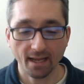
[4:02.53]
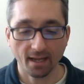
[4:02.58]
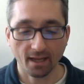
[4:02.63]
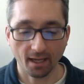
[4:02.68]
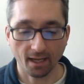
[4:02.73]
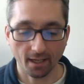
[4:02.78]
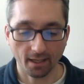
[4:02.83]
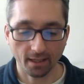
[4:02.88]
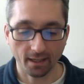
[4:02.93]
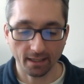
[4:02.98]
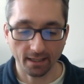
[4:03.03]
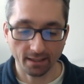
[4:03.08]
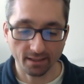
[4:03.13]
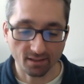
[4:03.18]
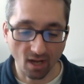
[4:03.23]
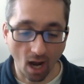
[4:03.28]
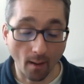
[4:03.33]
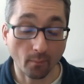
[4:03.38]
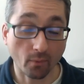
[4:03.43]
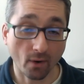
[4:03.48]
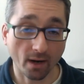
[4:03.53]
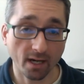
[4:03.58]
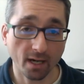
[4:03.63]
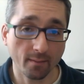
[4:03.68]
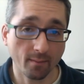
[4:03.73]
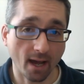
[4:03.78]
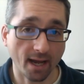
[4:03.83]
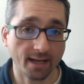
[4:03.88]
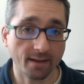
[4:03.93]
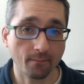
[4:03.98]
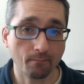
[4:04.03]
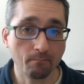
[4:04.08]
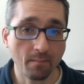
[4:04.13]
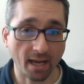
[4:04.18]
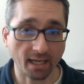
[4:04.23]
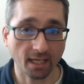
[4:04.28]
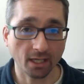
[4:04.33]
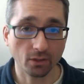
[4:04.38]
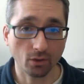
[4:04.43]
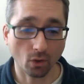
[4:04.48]
It is operated by
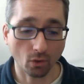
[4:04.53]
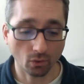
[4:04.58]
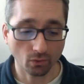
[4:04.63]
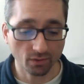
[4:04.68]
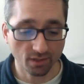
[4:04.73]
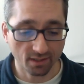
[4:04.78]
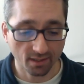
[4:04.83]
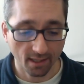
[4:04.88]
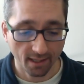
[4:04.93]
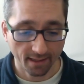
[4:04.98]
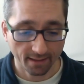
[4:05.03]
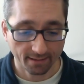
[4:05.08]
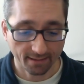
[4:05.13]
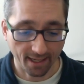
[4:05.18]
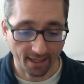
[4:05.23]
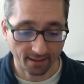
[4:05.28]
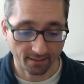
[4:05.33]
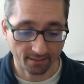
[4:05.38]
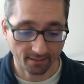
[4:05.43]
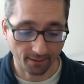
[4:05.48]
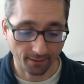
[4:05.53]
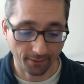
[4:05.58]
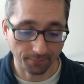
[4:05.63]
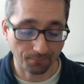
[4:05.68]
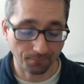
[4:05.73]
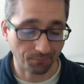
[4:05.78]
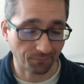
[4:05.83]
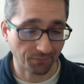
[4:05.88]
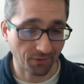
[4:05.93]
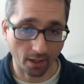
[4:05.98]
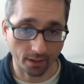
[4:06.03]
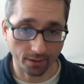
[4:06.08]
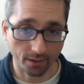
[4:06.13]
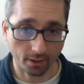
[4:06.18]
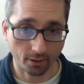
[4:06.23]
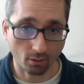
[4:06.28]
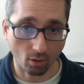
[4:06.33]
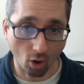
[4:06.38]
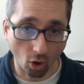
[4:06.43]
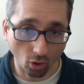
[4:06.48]
many nodes that
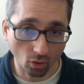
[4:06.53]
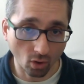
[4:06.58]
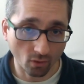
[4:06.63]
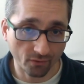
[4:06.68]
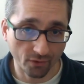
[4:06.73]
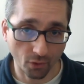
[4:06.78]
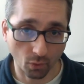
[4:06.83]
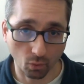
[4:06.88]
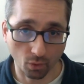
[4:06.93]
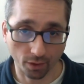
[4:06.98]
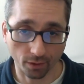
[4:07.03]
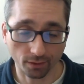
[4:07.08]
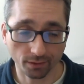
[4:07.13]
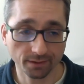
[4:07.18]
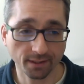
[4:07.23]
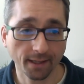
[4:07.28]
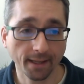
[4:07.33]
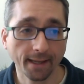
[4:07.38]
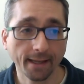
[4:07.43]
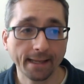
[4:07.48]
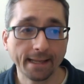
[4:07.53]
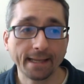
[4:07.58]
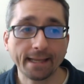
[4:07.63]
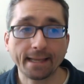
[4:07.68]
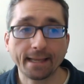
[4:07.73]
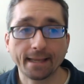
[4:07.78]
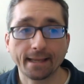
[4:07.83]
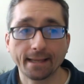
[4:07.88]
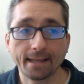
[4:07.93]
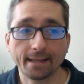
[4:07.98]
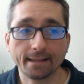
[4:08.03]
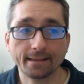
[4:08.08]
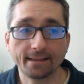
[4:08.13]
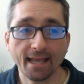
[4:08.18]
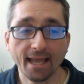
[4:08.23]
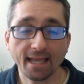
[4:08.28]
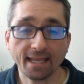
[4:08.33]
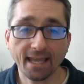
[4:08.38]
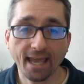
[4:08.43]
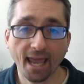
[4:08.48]
are all over the world.
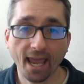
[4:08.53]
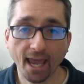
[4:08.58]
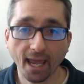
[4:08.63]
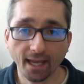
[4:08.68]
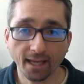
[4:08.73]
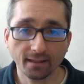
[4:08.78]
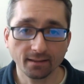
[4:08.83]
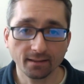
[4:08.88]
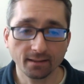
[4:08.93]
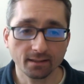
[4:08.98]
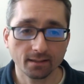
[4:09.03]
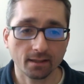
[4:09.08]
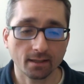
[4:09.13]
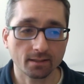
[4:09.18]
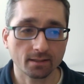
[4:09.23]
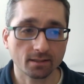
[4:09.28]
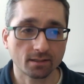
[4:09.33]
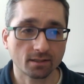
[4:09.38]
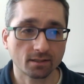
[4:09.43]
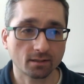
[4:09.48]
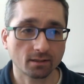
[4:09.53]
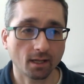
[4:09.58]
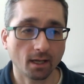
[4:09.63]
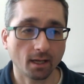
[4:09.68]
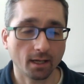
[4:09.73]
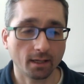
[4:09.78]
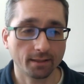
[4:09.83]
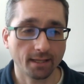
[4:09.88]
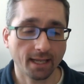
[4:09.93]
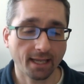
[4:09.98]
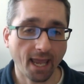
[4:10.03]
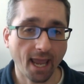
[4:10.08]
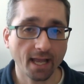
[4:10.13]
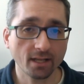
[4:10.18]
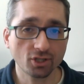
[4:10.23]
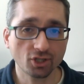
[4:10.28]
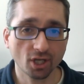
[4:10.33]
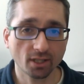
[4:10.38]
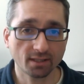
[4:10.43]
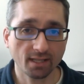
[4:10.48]
They can
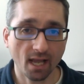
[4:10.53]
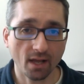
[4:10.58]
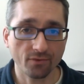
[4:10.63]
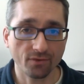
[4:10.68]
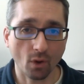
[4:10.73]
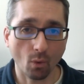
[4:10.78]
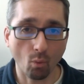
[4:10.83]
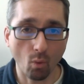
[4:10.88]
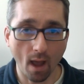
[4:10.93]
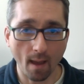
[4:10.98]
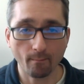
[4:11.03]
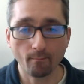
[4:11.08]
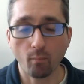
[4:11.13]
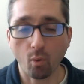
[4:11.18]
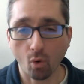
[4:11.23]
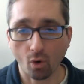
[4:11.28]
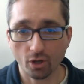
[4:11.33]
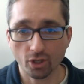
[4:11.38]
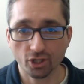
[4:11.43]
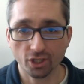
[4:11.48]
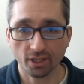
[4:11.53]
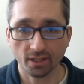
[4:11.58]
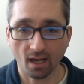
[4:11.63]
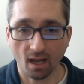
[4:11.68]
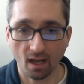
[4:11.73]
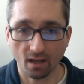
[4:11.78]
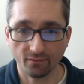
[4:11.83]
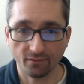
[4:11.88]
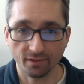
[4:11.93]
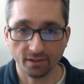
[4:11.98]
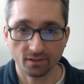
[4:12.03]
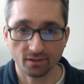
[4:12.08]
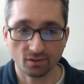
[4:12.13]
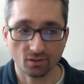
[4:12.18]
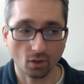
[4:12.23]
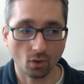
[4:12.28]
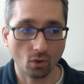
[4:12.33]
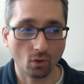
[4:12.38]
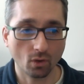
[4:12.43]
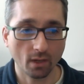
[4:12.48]
shut down the web portion of it.
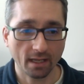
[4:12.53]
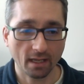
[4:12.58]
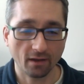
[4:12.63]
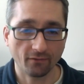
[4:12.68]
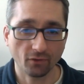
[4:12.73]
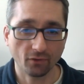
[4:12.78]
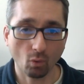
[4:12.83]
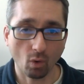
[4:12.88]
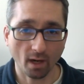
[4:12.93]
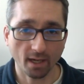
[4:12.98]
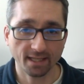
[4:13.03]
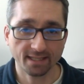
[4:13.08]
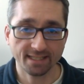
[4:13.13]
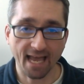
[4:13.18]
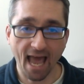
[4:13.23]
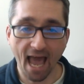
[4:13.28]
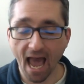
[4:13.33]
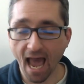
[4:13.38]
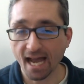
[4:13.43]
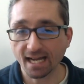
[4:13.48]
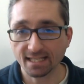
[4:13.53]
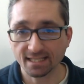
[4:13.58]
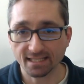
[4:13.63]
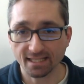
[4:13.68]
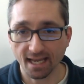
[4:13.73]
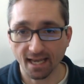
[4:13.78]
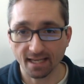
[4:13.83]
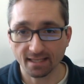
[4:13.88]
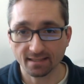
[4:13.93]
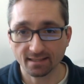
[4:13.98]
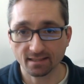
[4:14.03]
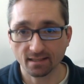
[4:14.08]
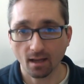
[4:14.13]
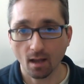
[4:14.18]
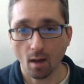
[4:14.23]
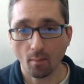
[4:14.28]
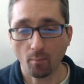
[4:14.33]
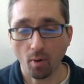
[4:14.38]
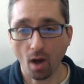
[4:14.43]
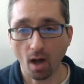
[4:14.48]
So if you wanted to access
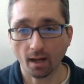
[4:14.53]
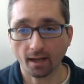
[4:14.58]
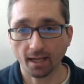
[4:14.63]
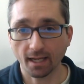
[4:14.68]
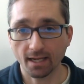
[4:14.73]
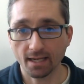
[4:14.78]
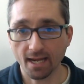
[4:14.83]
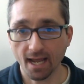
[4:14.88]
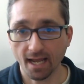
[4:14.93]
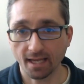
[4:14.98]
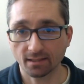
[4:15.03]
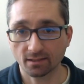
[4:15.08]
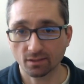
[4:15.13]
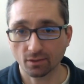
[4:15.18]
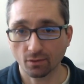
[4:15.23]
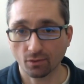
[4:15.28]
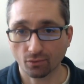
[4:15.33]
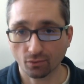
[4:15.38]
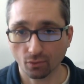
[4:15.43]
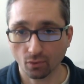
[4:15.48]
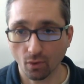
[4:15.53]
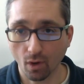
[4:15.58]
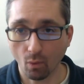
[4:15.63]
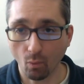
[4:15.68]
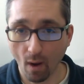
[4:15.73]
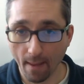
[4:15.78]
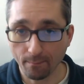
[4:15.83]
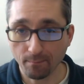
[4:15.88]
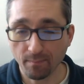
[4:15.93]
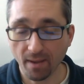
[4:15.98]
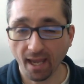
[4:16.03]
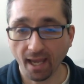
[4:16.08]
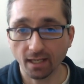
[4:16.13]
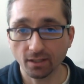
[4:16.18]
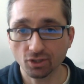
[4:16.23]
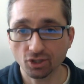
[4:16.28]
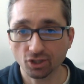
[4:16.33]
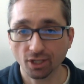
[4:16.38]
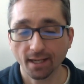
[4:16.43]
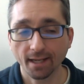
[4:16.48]
POCKETNET through a web
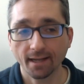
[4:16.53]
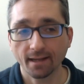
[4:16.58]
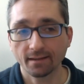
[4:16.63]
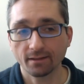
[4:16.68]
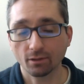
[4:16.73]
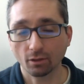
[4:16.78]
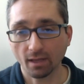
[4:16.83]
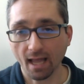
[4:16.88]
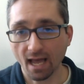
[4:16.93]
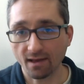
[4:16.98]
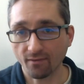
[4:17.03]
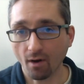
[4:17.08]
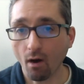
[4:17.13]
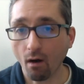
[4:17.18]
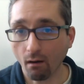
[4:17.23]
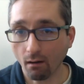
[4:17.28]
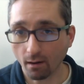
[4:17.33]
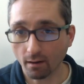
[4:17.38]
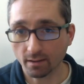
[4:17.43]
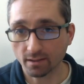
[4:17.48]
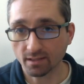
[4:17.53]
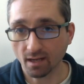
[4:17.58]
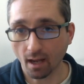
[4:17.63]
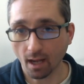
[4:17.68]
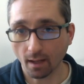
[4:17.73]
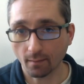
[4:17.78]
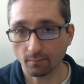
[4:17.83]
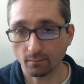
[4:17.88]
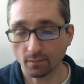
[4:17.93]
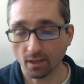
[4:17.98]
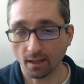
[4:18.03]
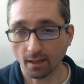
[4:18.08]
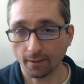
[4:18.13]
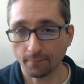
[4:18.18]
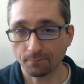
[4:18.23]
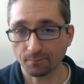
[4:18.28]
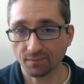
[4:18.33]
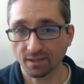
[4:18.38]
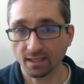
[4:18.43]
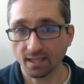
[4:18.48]
page, you'll have a hard
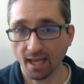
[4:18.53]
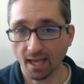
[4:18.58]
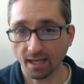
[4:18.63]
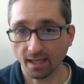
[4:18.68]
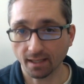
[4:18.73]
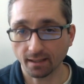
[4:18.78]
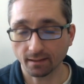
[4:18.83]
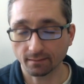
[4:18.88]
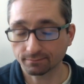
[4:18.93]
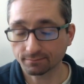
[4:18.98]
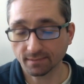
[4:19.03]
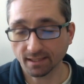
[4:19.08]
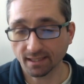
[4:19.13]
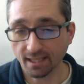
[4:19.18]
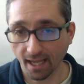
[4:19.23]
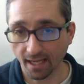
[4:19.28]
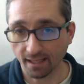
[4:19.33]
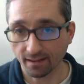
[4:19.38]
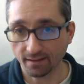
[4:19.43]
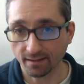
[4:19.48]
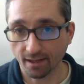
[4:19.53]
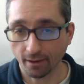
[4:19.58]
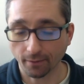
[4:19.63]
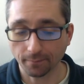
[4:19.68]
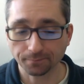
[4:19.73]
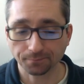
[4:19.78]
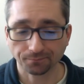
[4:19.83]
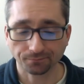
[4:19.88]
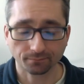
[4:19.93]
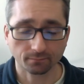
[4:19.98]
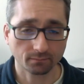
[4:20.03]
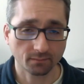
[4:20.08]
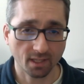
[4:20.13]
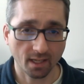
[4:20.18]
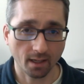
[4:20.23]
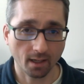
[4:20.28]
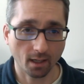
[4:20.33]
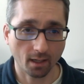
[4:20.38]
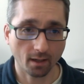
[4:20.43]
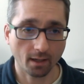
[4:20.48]
time getting there
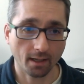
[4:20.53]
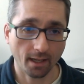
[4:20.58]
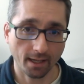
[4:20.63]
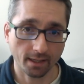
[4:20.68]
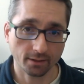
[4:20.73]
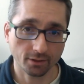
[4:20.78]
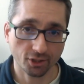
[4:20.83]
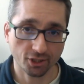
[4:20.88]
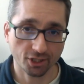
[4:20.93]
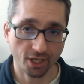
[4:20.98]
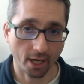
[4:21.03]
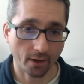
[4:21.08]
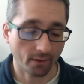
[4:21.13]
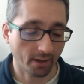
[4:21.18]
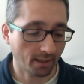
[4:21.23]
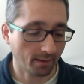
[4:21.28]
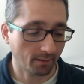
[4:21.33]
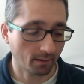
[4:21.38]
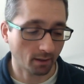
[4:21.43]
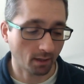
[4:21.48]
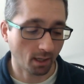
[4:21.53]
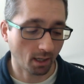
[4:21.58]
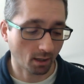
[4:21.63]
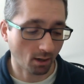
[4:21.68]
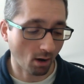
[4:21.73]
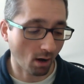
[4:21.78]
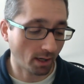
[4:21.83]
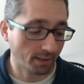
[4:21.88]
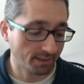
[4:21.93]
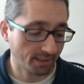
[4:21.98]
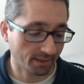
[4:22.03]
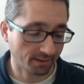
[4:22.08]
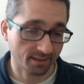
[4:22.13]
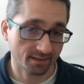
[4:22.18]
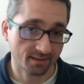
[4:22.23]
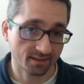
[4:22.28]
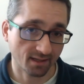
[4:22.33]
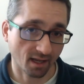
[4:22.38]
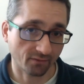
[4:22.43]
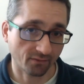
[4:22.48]
and sharing content
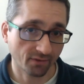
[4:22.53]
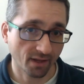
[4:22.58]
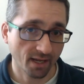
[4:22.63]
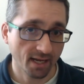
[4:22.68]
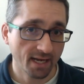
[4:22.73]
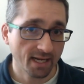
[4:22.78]
and stuff.